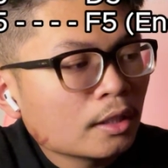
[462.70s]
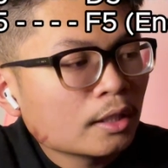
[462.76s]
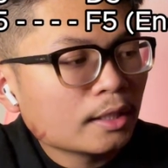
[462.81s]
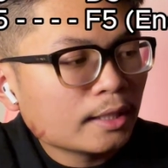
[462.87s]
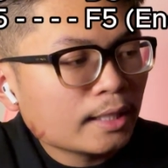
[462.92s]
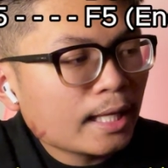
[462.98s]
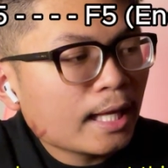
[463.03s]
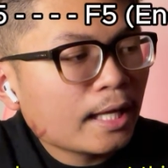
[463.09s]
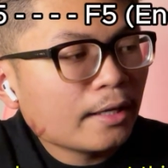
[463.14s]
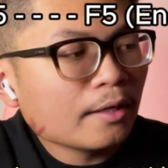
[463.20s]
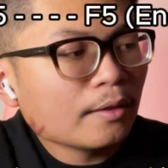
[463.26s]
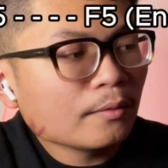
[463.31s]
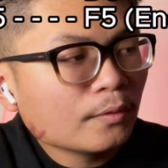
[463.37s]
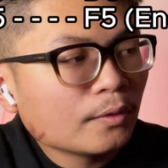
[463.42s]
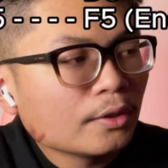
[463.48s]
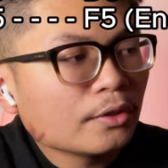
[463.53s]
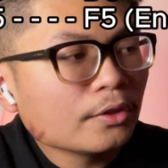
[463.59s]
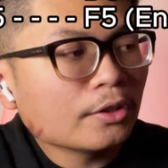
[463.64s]
Let I
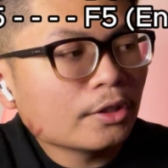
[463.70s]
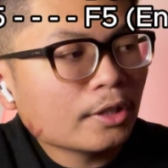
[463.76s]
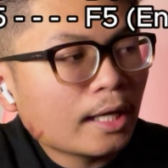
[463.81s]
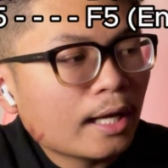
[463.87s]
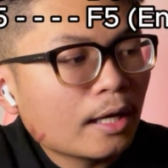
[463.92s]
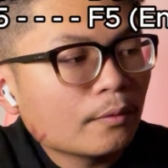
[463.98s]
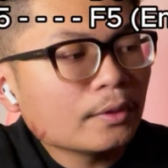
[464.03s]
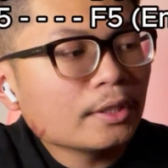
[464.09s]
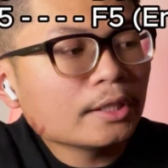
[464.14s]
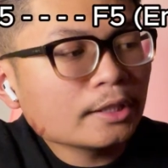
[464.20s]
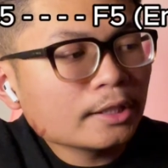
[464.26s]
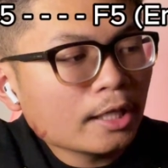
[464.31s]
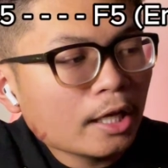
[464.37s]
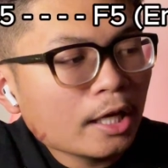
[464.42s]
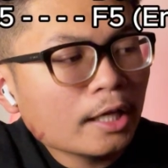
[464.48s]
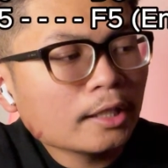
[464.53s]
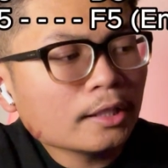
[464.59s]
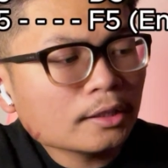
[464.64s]
wonder how we
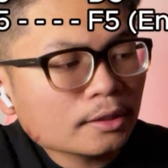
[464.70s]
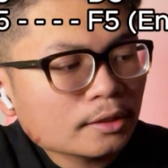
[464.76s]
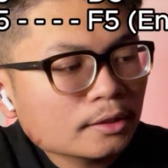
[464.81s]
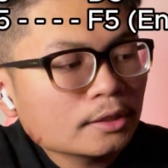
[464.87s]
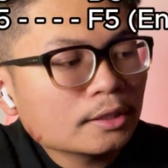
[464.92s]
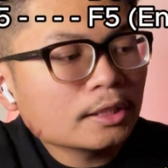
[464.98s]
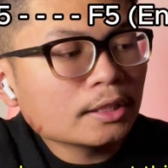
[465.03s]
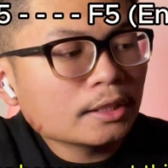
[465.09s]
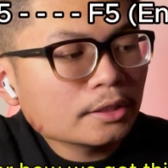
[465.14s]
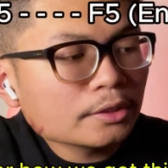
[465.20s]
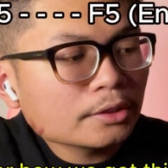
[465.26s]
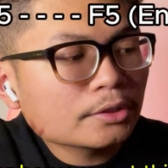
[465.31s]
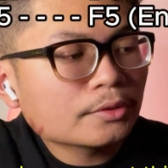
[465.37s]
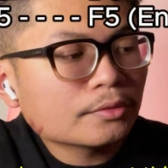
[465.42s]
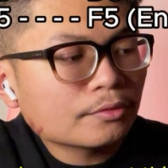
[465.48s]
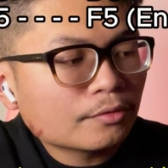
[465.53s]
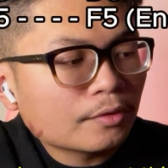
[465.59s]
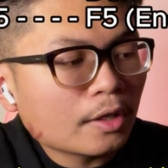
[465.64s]
got this
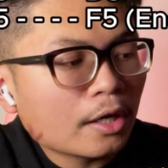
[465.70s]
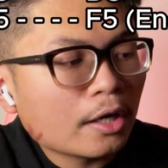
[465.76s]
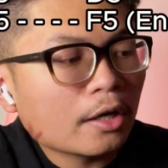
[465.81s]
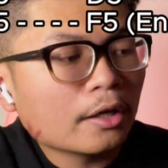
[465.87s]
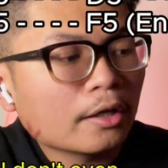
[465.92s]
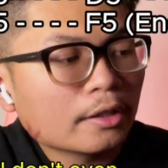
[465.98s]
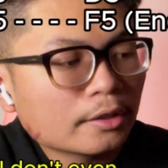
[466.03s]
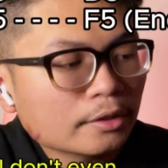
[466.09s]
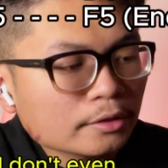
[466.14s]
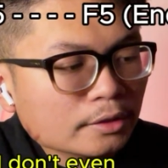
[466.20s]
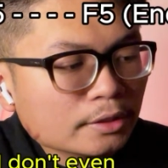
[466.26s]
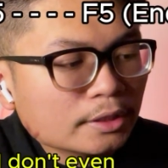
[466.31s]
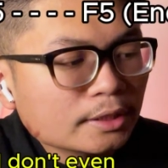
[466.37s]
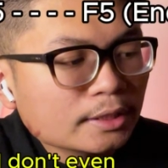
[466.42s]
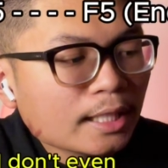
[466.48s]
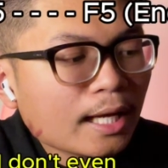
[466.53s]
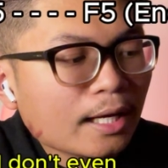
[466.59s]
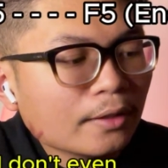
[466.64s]
far,
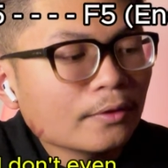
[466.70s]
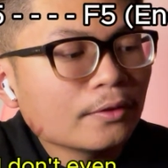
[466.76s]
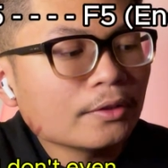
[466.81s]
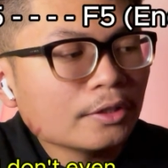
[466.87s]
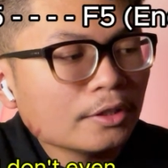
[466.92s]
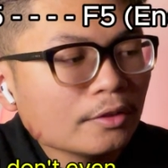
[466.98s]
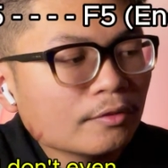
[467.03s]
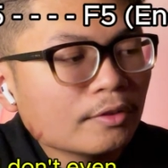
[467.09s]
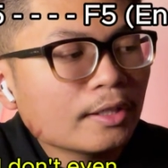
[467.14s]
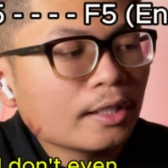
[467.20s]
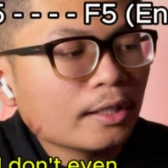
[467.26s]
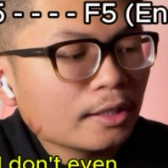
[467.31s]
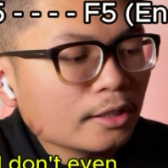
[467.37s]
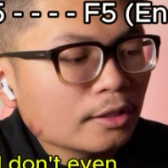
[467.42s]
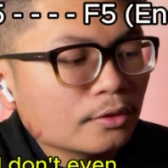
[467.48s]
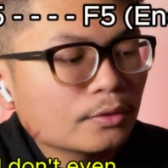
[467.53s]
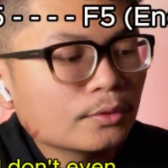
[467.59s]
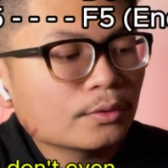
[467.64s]
'cause I don't even
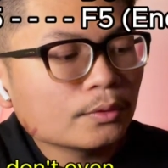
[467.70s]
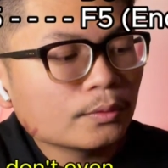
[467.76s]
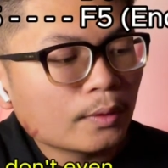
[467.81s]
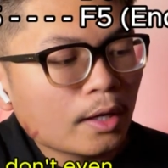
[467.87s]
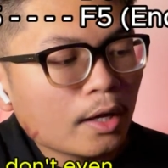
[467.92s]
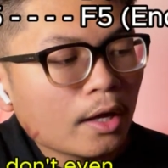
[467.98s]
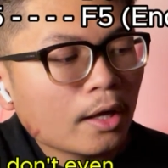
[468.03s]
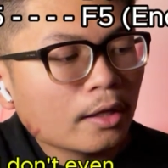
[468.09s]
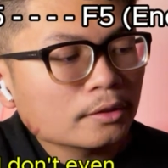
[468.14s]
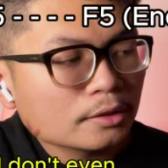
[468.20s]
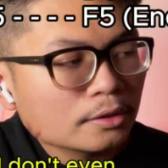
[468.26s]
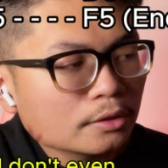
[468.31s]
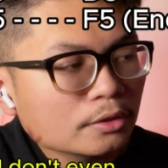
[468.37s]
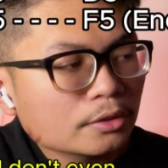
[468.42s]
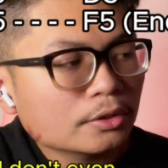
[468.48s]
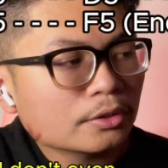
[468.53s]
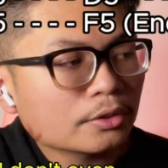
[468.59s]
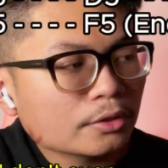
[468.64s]
need to
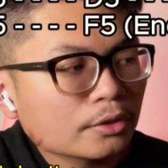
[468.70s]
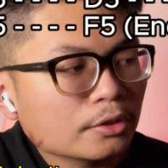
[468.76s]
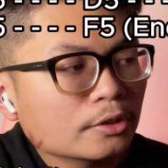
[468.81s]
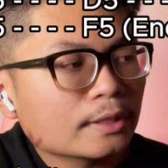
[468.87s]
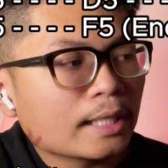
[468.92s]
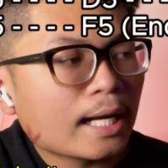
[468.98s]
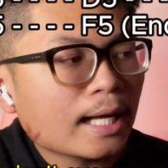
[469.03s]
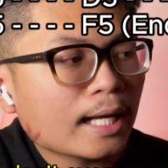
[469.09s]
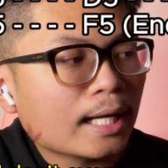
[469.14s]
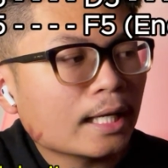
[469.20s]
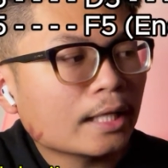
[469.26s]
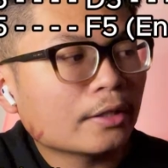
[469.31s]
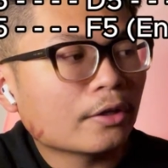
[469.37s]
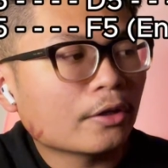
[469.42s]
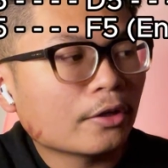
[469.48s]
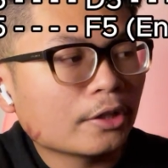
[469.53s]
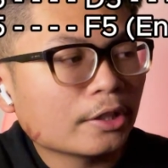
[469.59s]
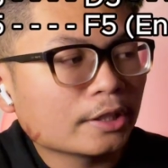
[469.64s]
wonder at
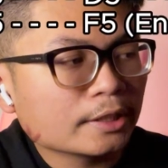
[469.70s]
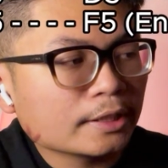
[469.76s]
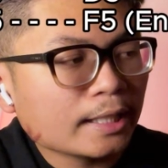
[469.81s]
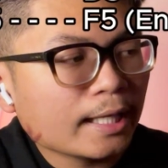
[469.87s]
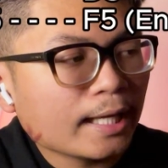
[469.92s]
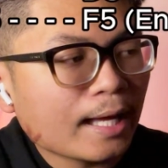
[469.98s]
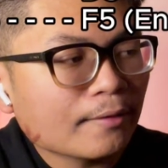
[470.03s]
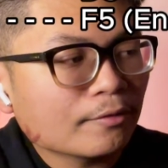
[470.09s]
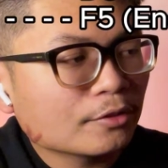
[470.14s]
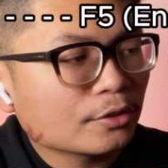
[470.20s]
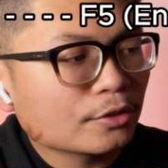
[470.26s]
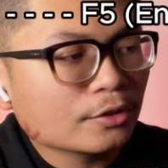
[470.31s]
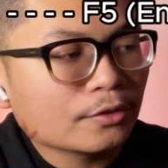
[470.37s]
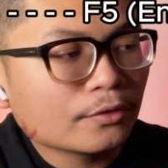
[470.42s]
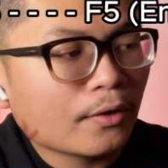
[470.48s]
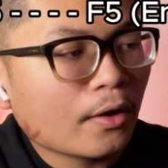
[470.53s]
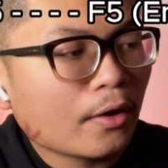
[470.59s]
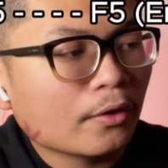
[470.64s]
all. Yeah, after
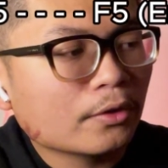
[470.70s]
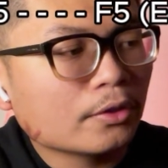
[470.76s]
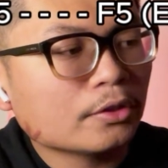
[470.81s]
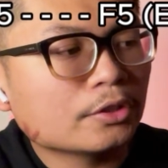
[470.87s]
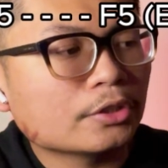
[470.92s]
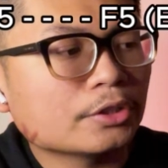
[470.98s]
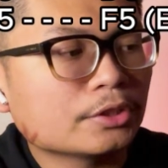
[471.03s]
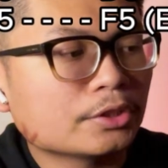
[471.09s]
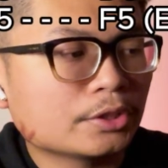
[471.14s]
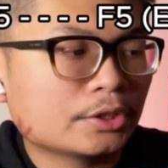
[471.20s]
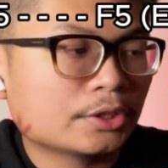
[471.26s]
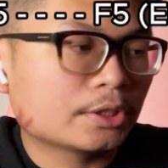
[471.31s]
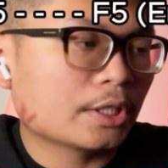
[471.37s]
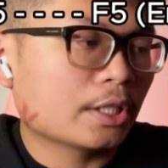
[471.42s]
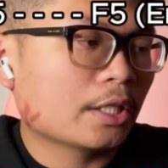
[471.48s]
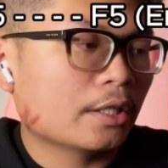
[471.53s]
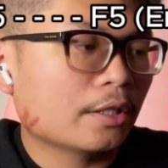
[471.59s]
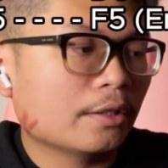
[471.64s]
all this
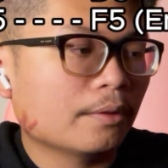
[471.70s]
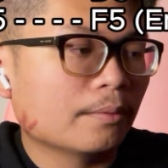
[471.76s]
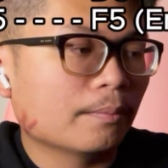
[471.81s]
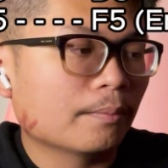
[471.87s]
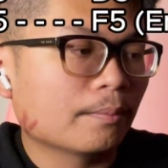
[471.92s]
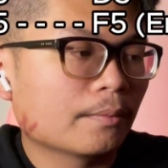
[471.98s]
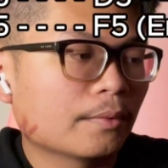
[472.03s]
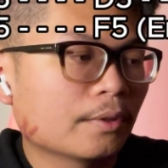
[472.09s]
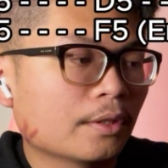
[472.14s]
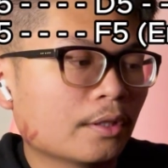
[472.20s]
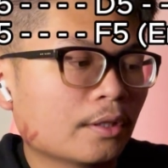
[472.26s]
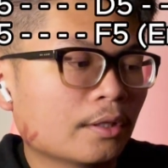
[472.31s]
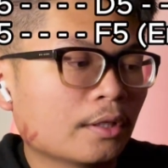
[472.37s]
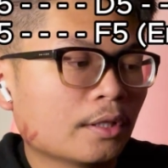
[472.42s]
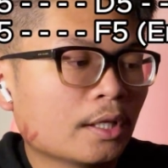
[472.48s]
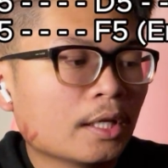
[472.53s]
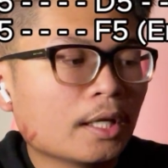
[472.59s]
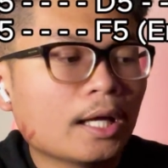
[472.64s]

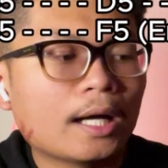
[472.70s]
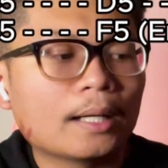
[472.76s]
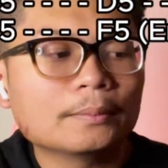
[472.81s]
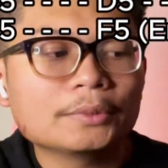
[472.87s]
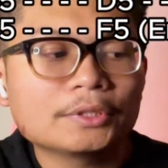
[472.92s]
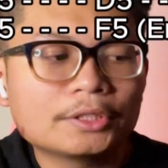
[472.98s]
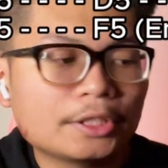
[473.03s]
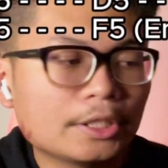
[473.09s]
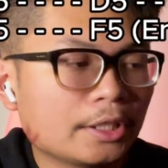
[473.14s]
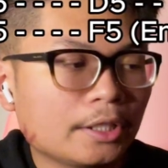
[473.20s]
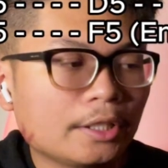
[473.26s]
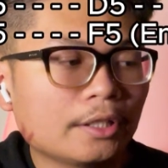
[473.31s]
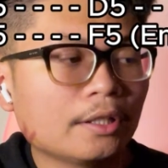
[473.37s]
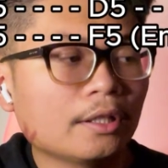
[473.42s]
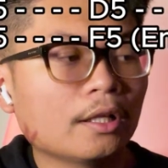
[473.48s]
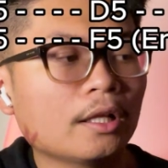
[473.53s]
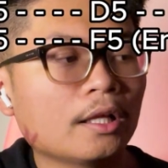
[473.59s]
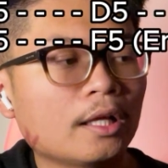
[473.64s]
time, I'm still
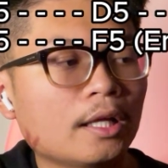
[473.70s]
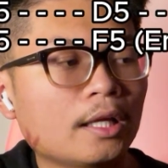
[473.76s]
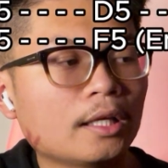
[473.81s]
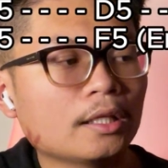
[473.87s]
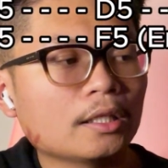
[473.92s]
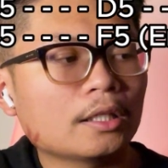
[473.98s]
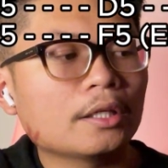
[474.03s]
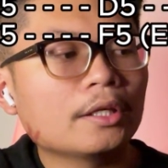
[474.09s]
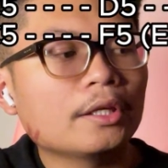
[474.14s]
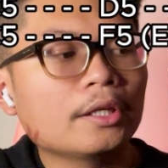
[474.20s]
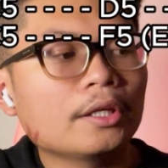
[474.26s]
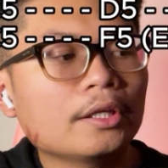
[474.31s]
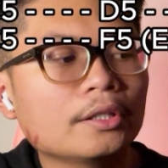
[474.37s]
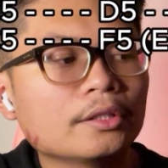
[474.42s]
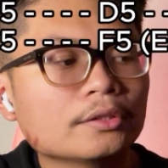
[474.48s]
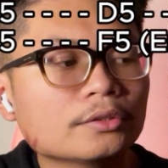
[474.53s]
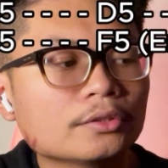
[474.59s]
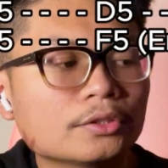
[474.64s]

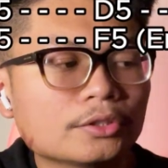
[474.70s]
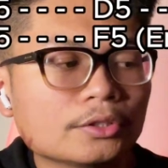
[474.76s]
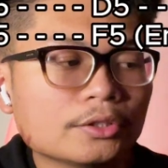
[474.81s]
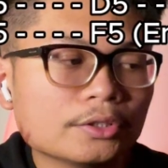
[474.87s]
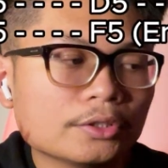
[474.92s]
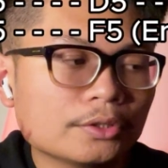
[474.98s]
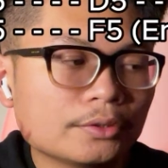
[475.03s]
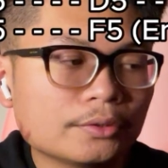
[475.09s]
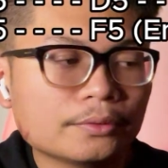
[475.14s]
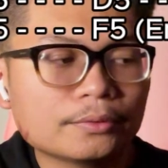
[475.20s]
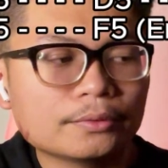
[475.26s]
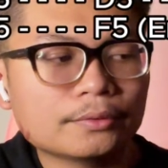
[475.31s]
into you.